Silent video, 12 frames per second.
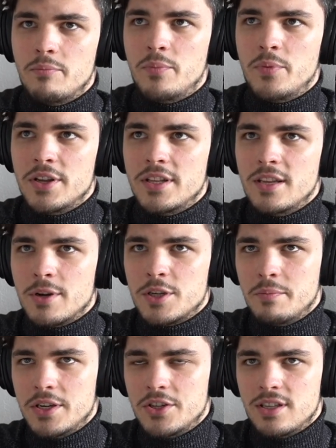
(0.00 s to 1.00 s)
pretty
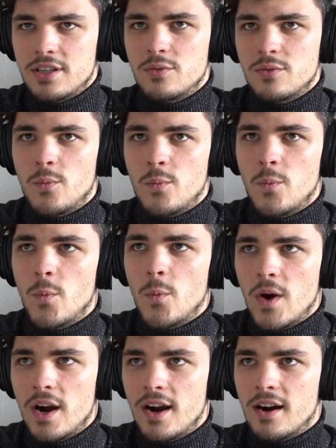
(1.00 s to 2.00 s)
much passionate,
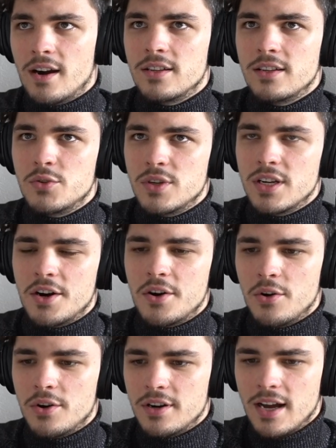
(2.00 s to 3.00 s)
were
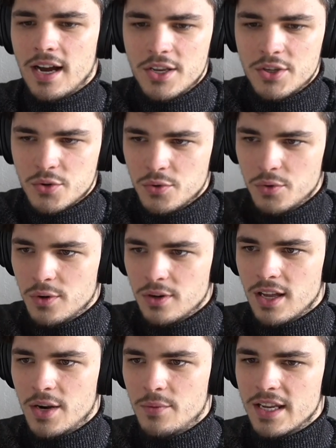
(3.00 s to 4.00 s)
together on high school,
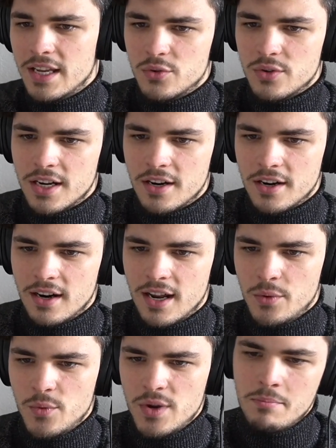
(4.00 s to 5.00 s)
and we get together
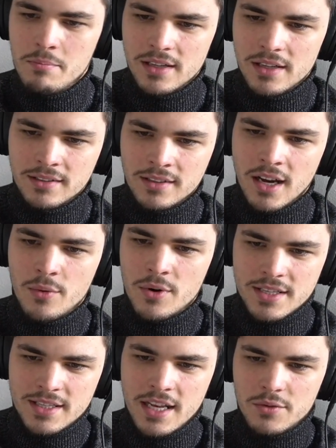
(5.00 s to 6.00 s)
and we build
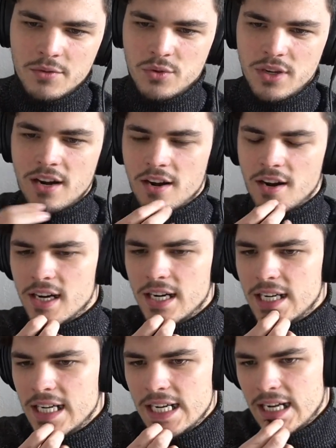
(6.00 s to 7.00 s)
ourselves together.
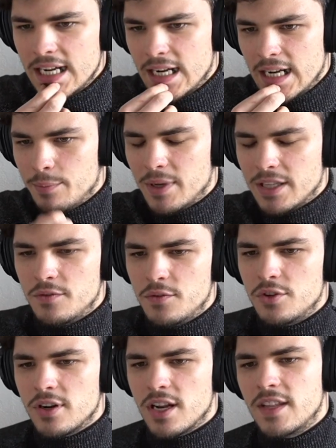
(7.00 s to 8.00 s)
But if
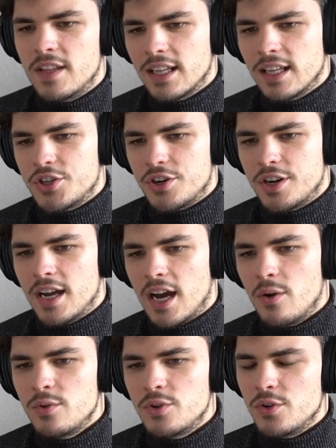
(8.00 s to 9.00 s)
you don't have that luxury,
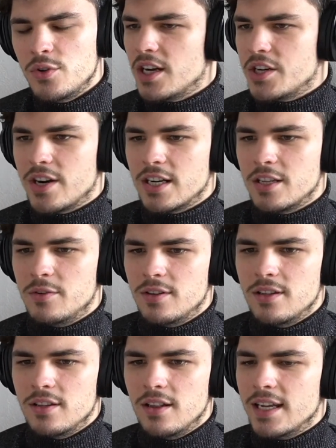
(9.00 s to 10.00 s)
how do you attract
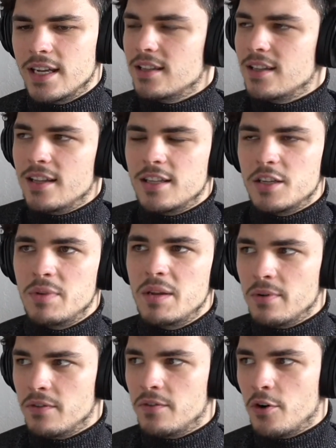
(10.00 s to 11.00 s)
like talented
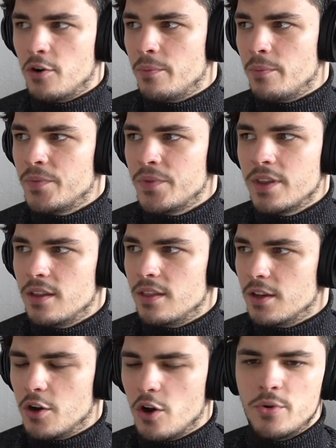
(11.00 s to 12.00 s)
people from
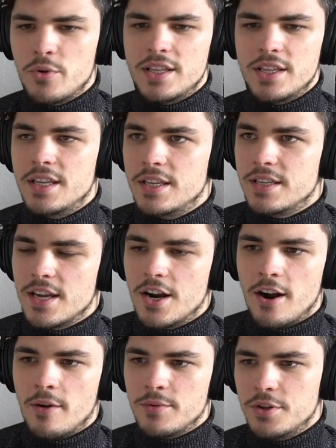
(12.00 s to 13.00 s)
the communities
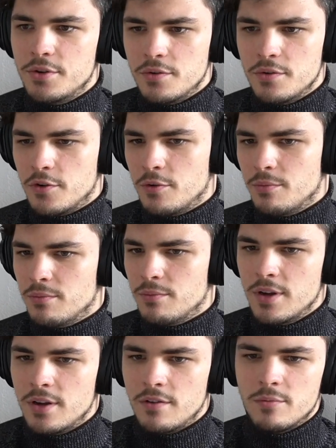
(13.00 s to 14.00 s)
around you, from
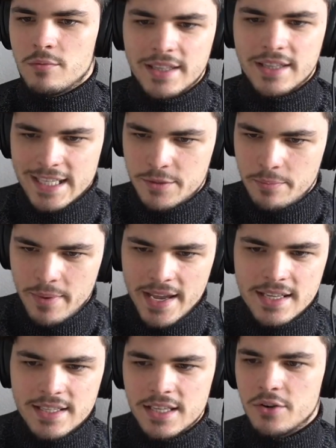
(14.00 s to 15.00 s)
the tech
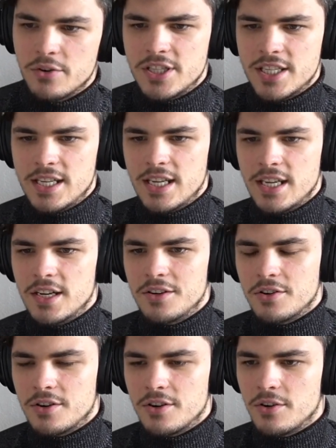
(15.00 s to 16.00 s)
space in your city,
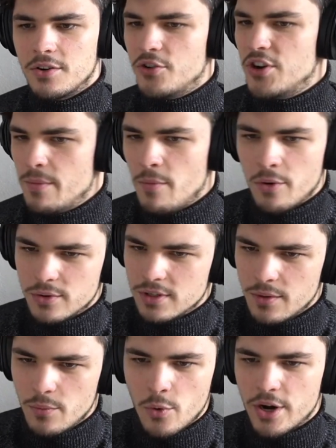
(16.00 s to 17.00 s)
or
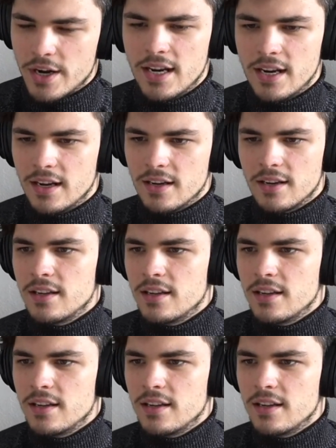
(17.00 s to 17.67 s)
remotely working?